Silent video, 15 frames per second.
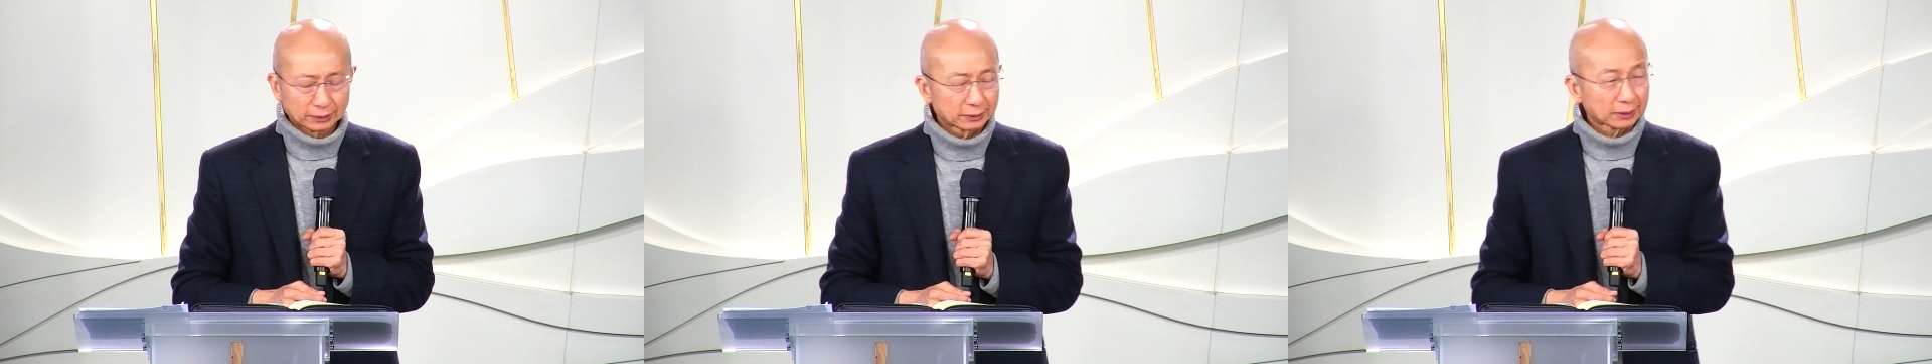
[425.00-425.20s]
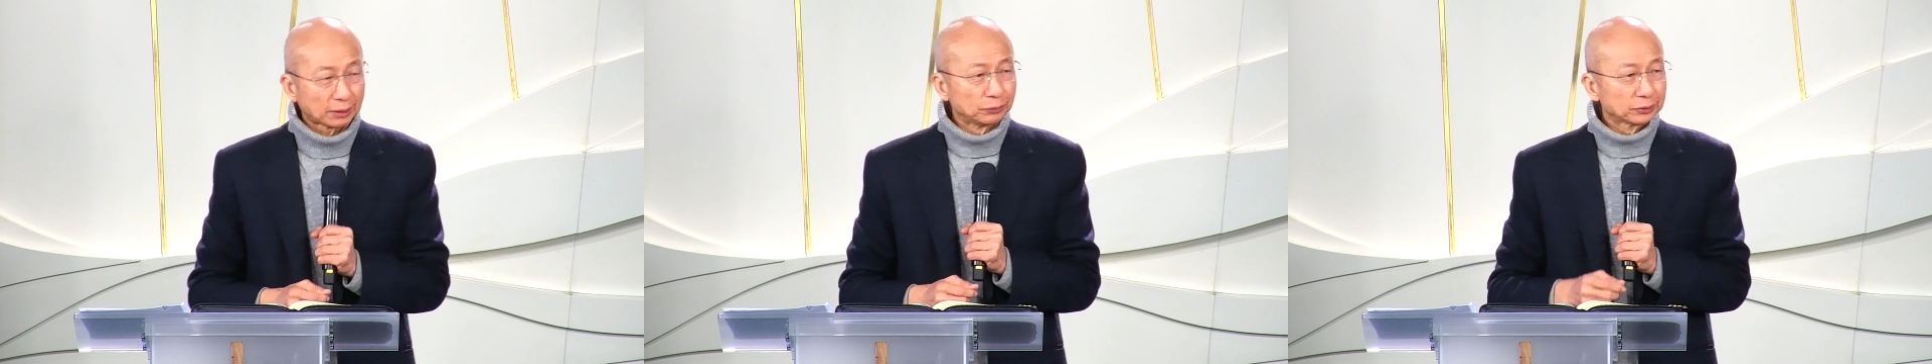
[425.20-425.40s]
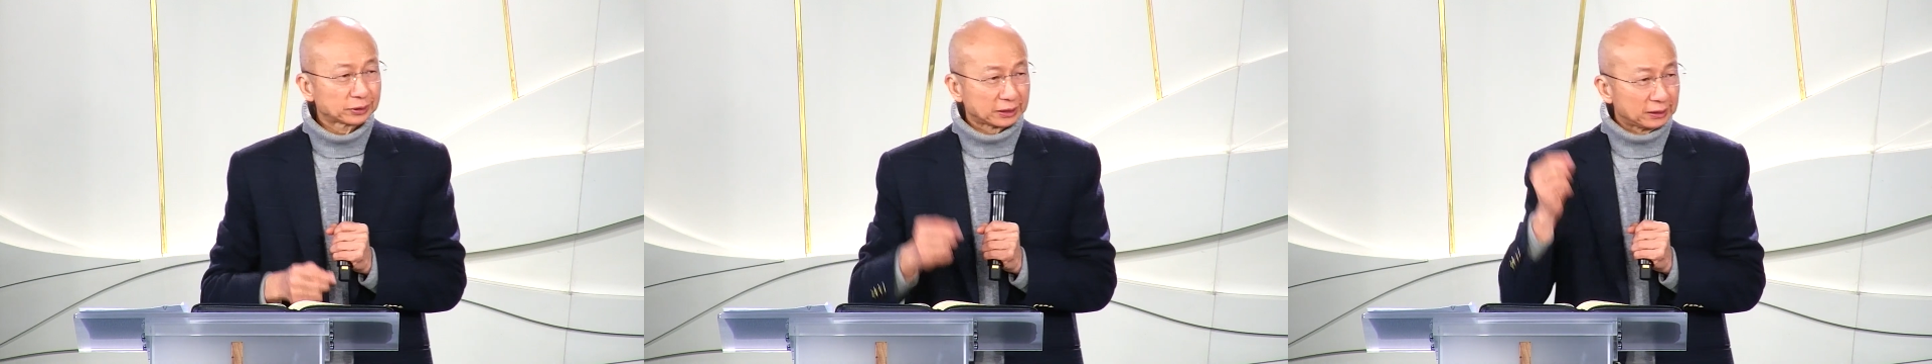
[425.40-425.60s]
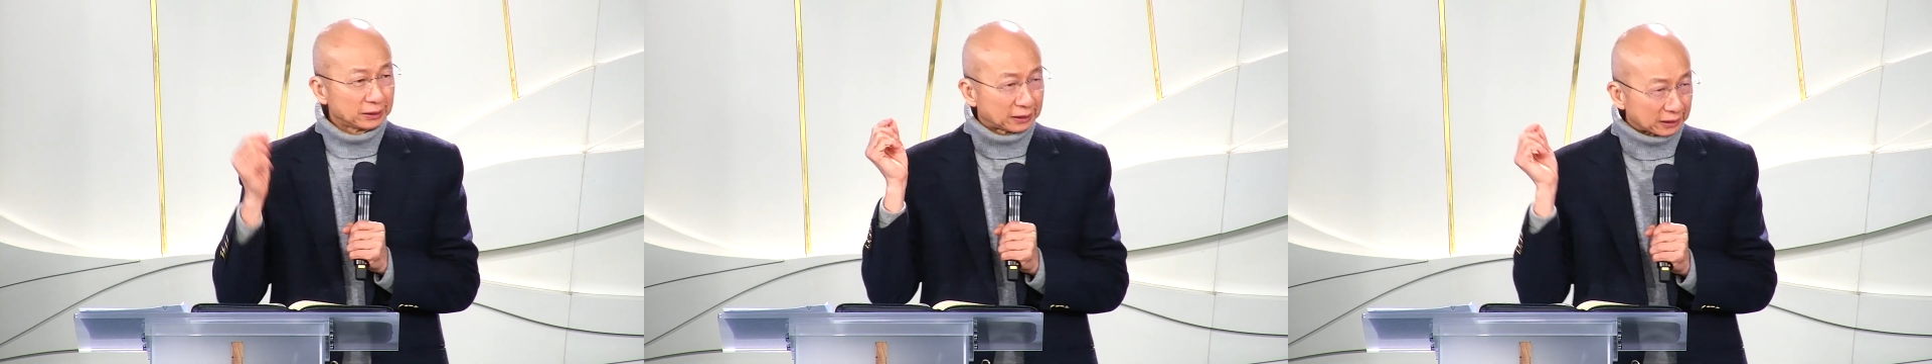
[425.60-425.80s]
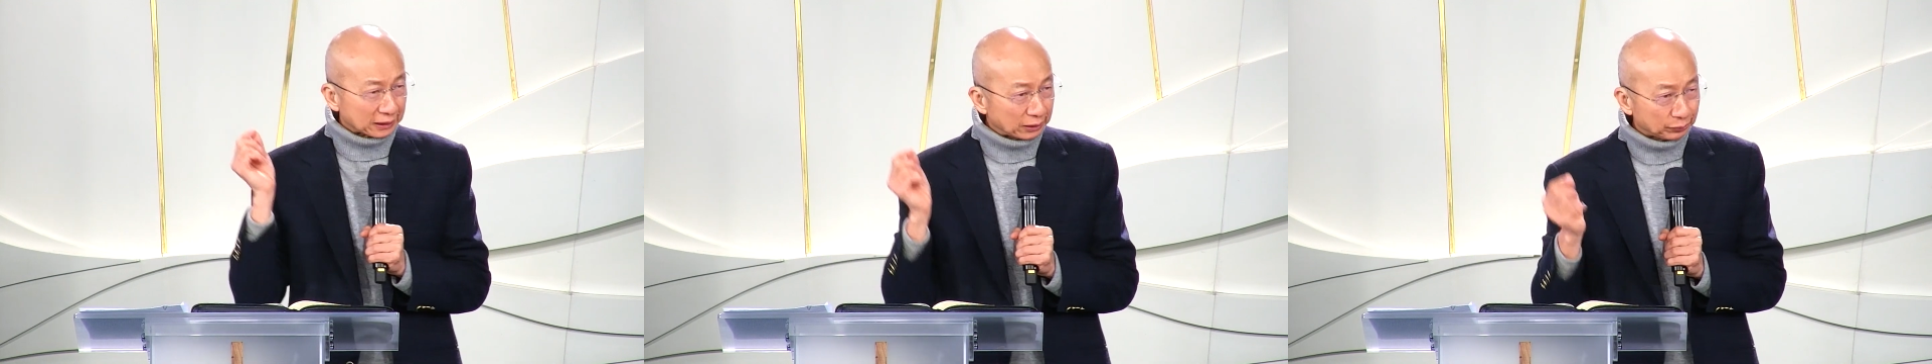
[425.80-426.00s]
conclusion
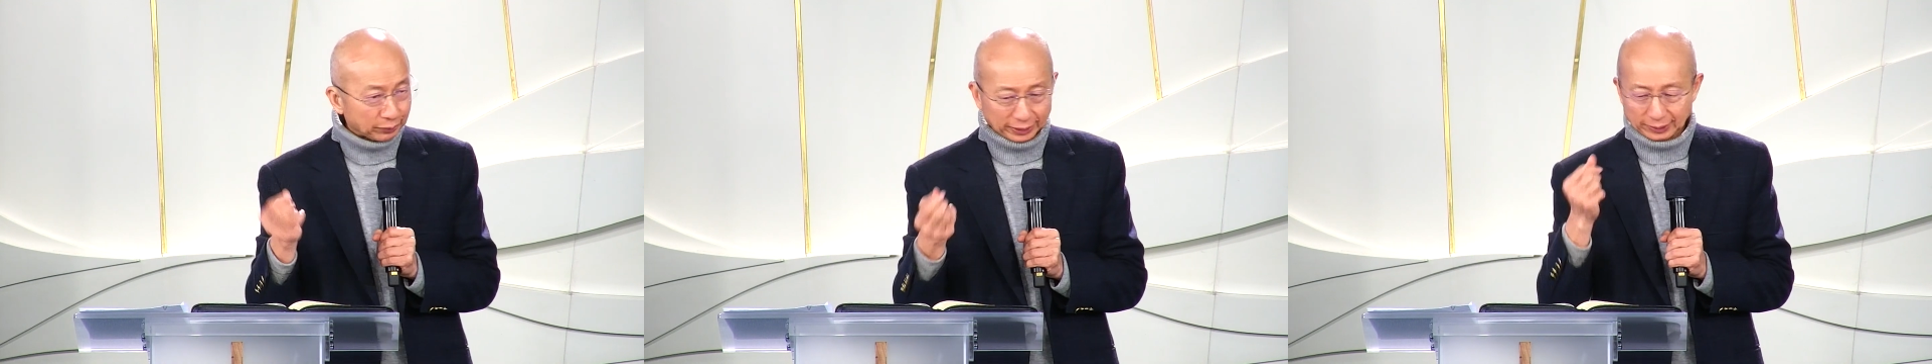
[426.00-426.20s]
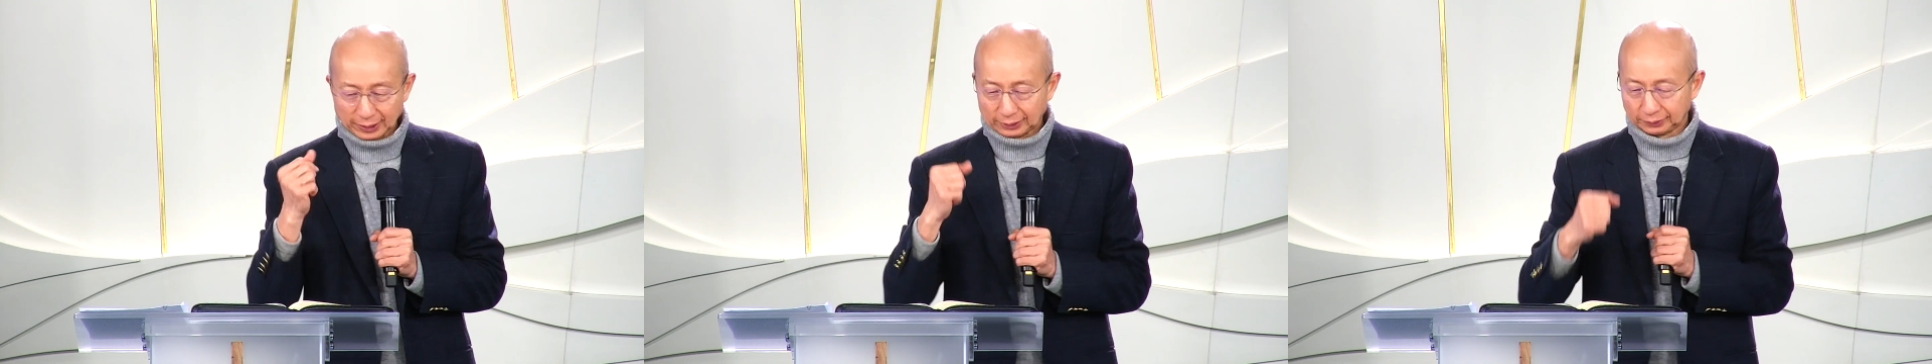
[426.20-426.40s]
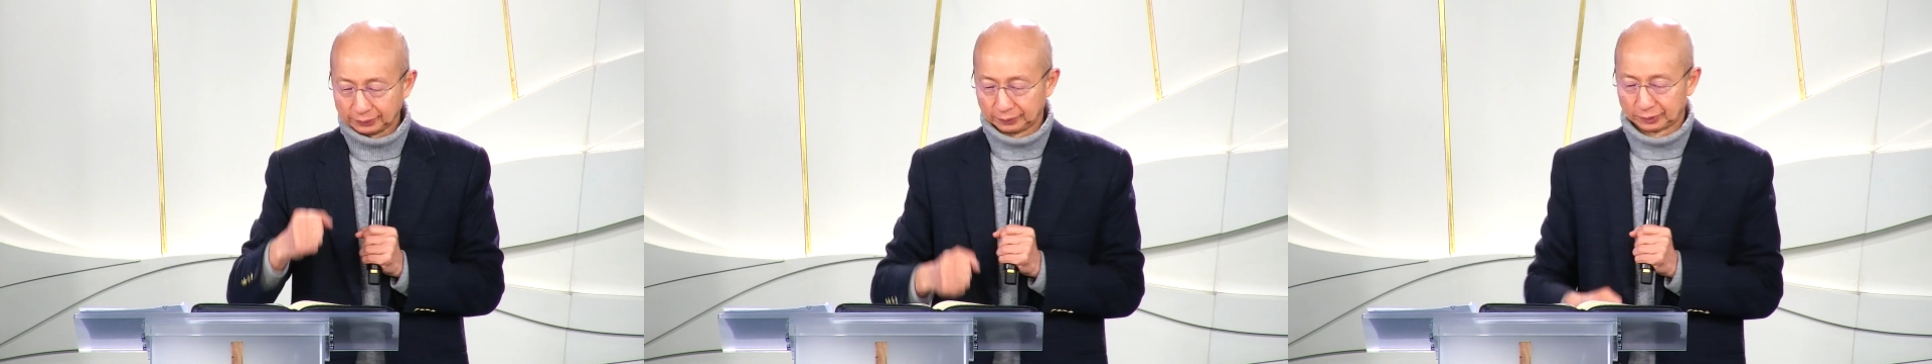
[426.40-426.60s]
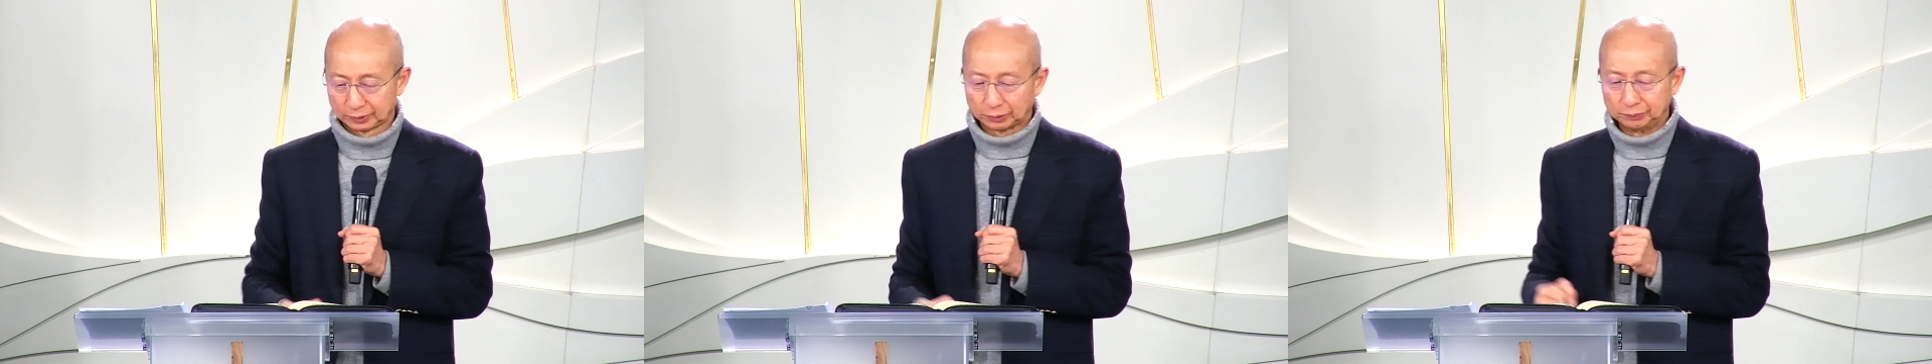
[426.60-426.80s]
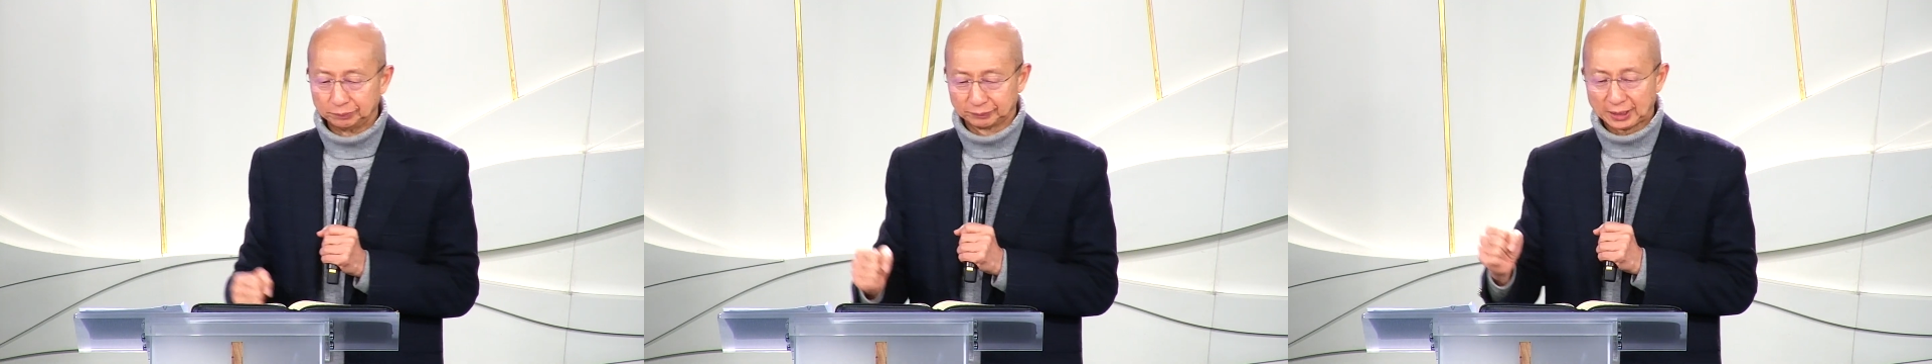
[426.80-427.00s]
is no
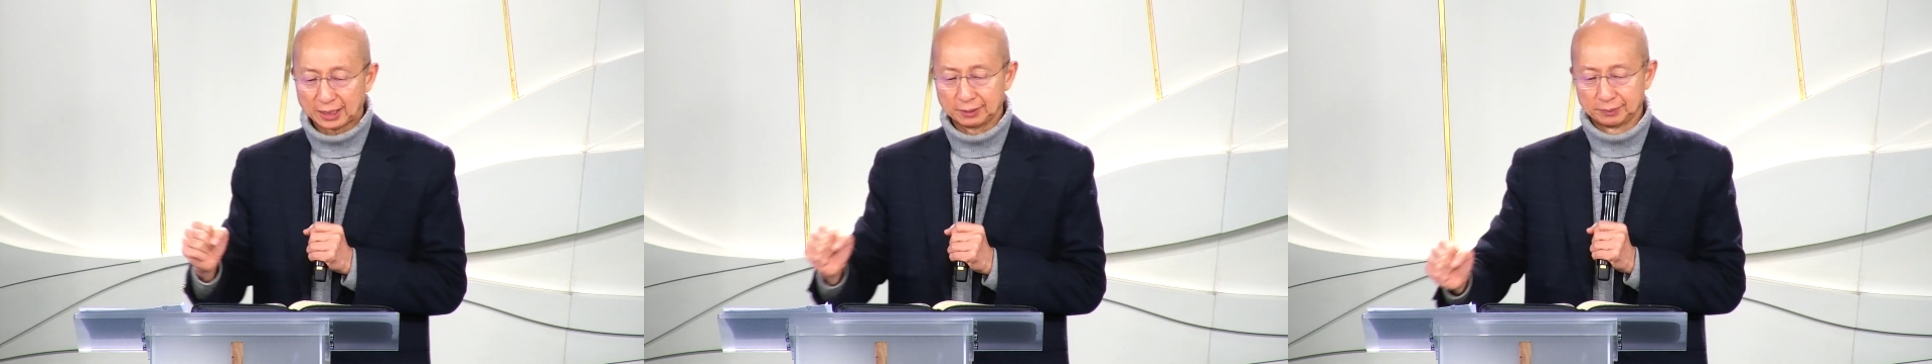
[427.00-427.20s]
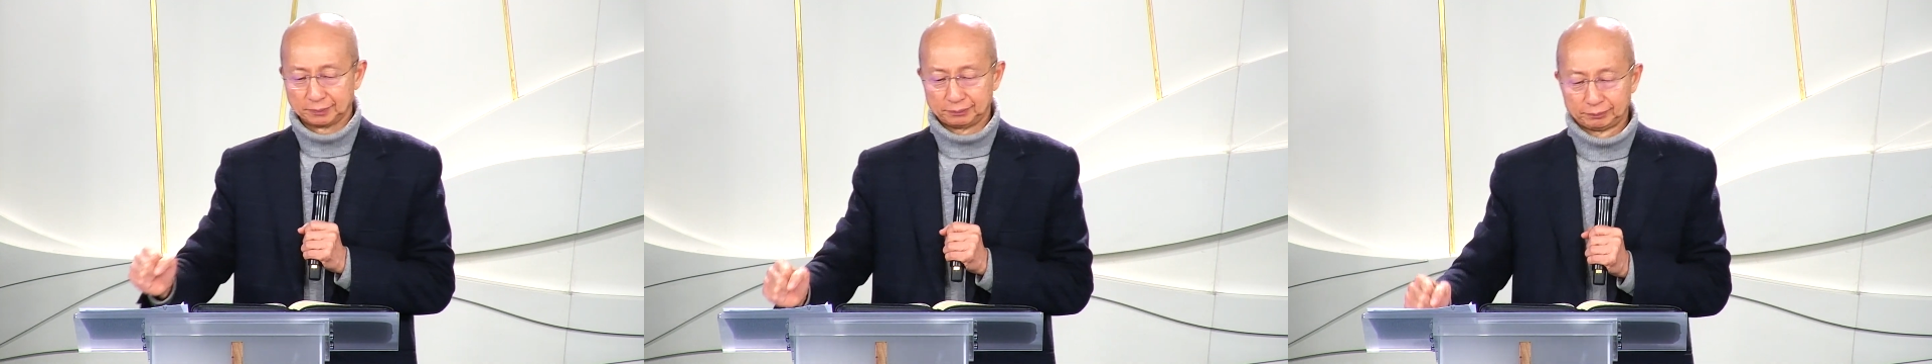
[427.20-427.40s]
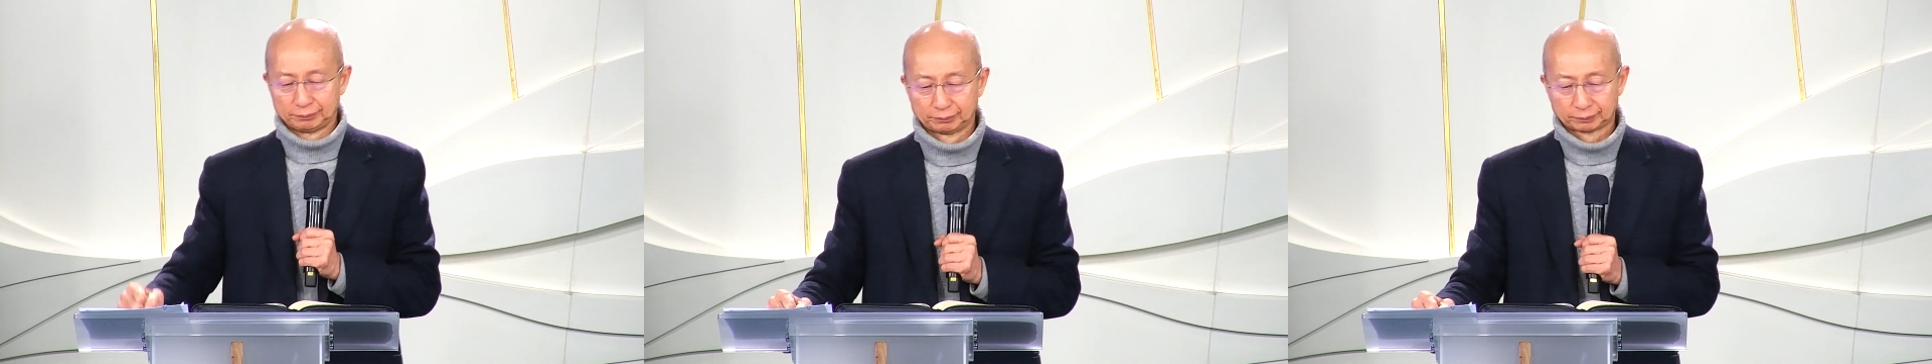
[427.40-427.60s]
one can